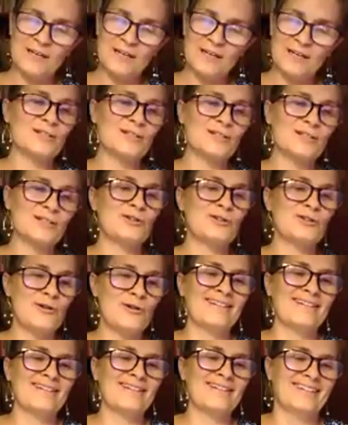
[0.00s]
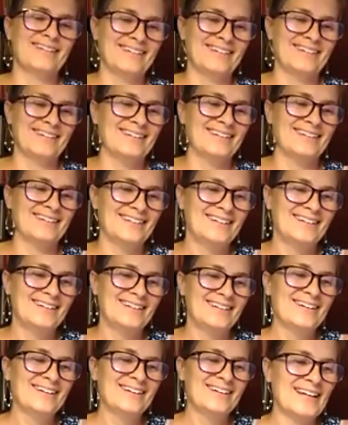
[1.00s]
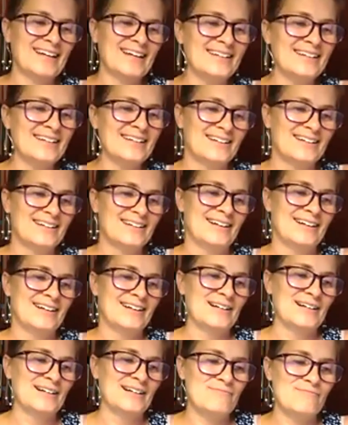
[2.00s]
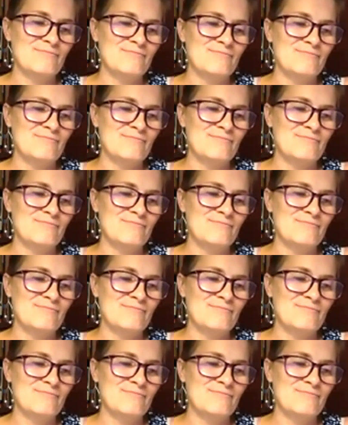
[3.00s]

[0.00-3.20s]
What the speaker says: I'm the one in control, right?